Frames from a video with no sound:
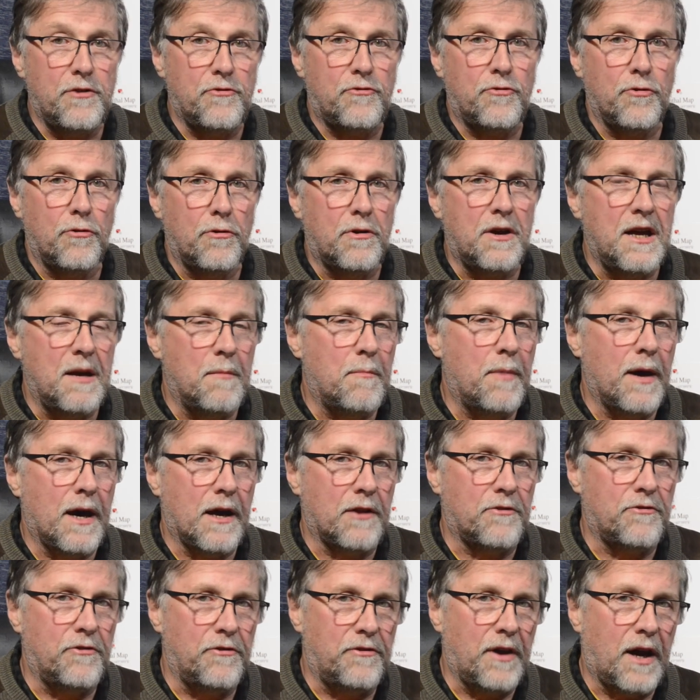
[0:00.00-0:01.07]
talking
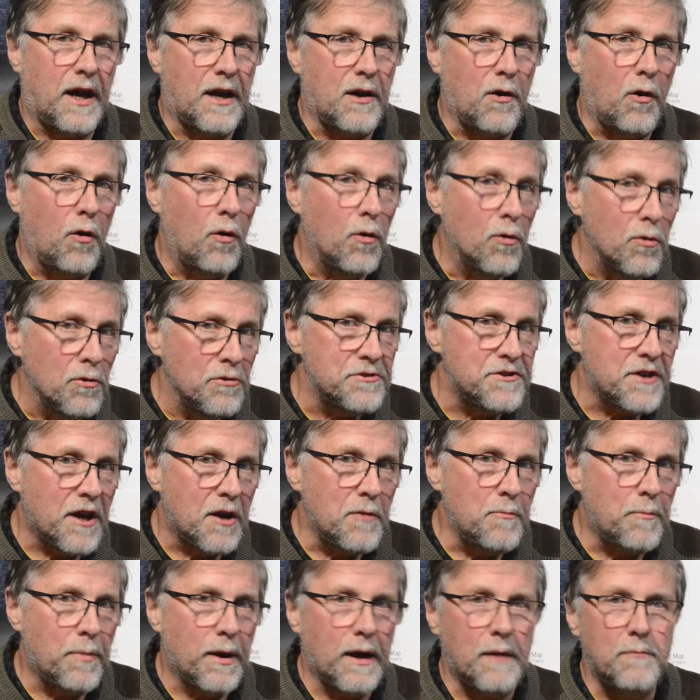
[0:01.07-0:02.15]
about today also
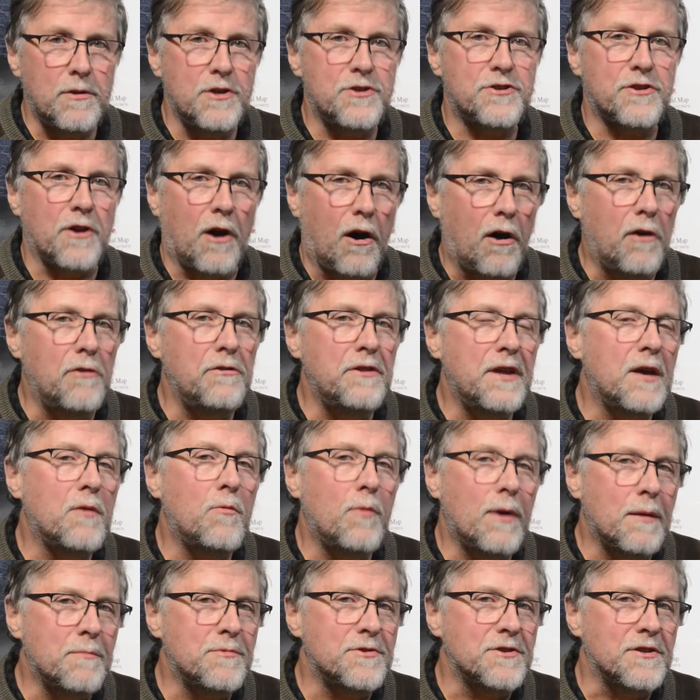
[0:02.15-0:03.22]
published on their
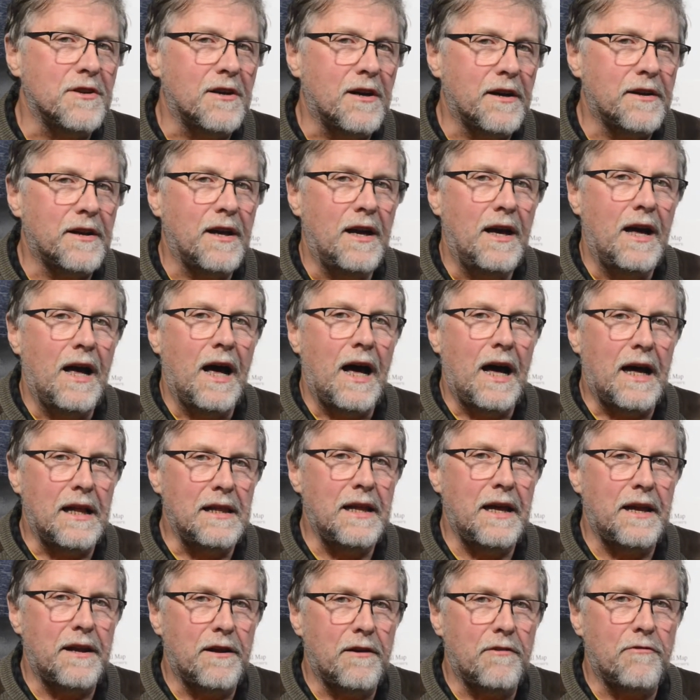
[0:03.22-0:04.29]
website a
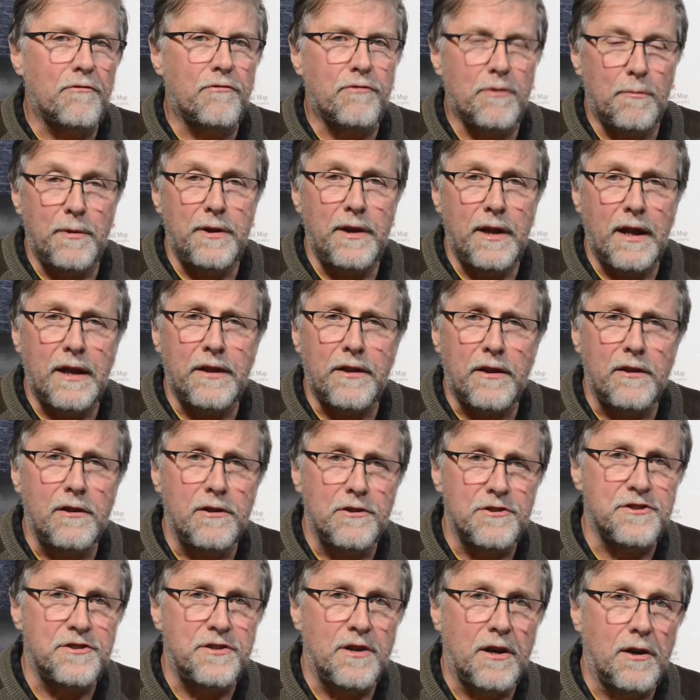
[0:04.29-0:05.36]
letter from another
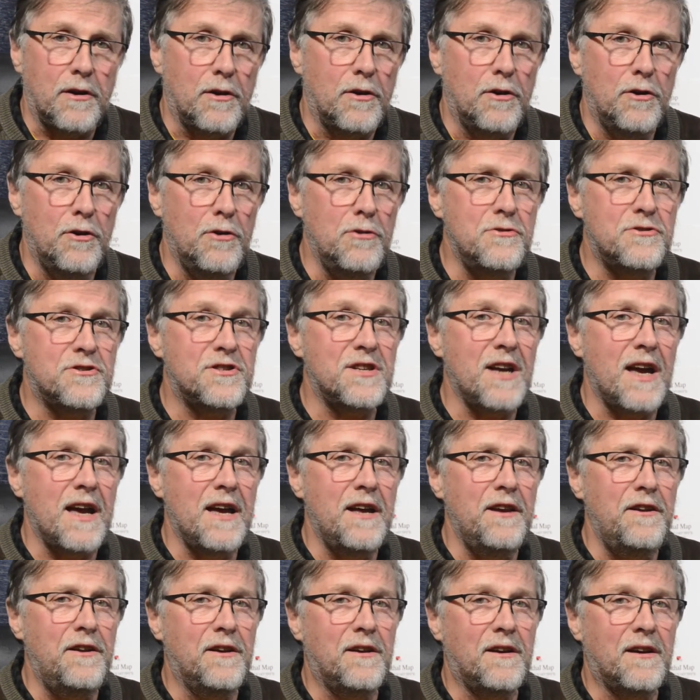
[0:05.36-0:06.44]
listener who
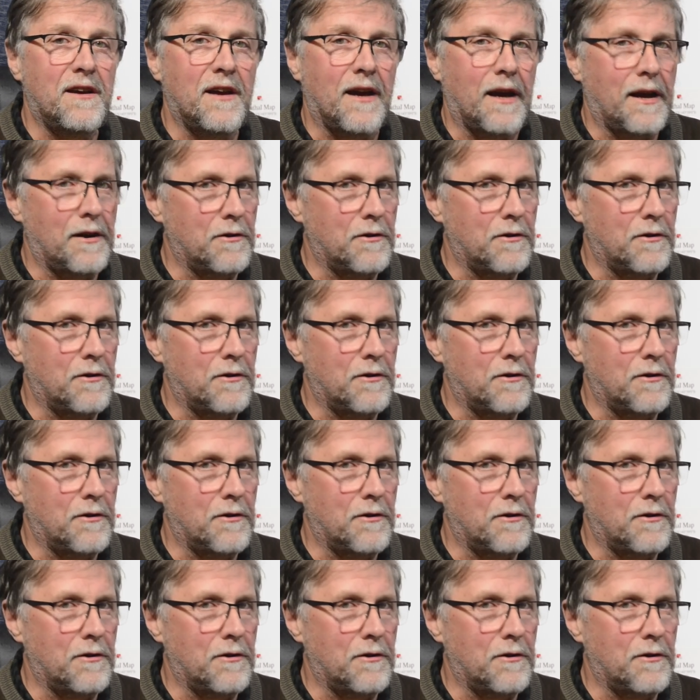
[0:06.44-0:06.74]
said, and